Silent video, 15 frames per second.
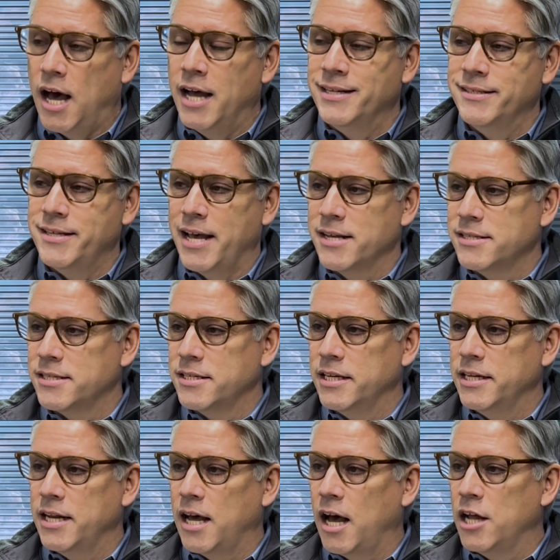
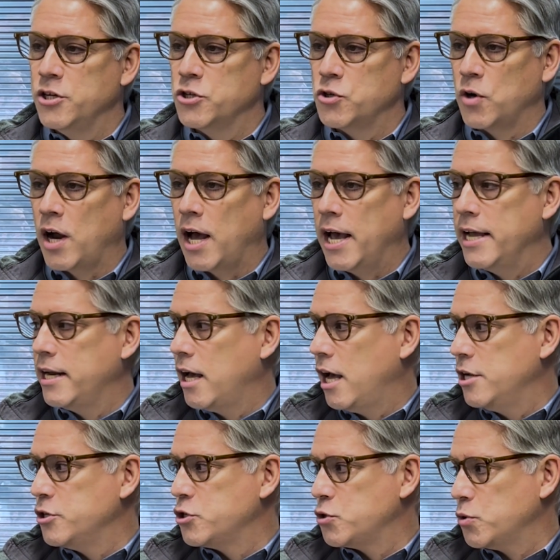untested, untried,
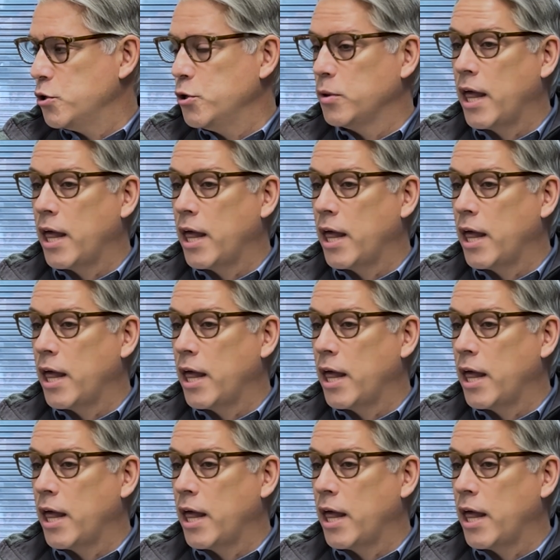untrue.